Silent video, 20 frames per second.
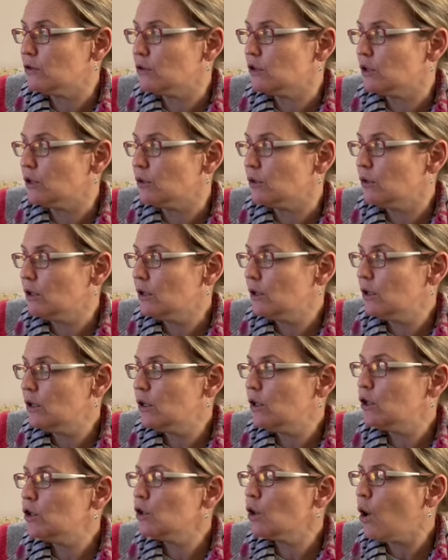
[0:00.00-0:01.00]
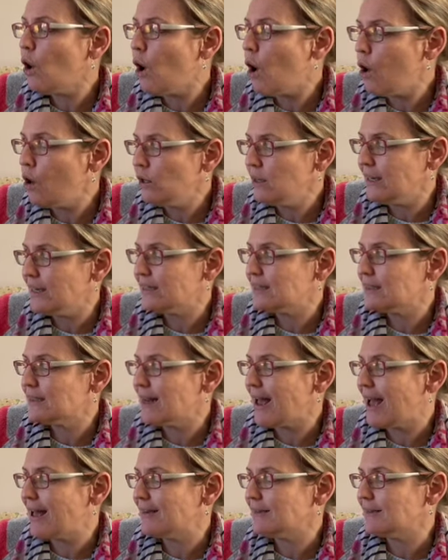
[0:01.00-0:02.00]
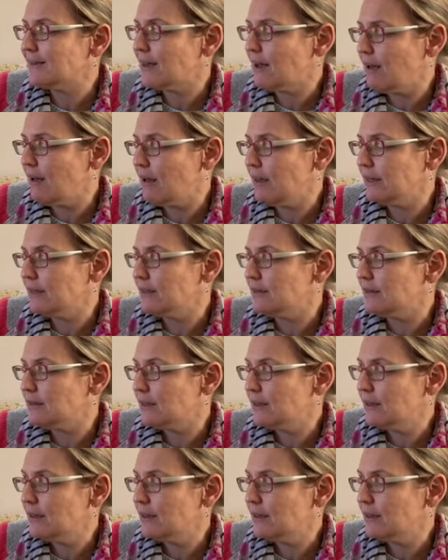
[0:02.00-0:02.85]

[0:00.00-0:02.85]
to. You're honest and kind.